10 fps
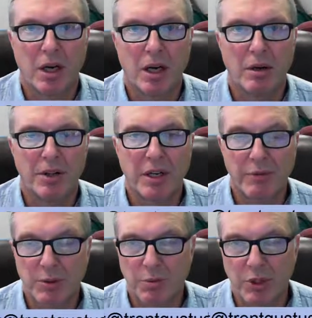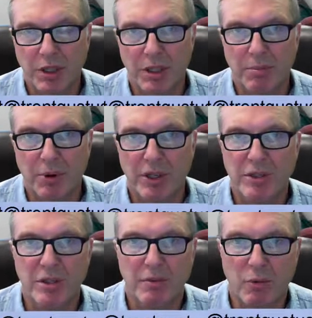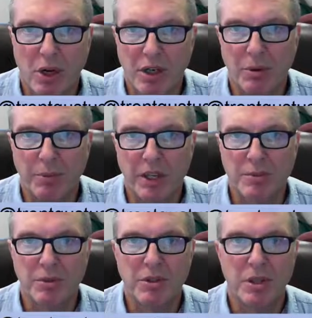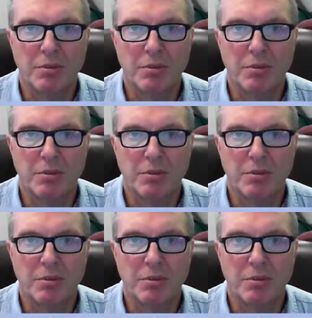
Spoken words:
the difference between the prices of walkout basements.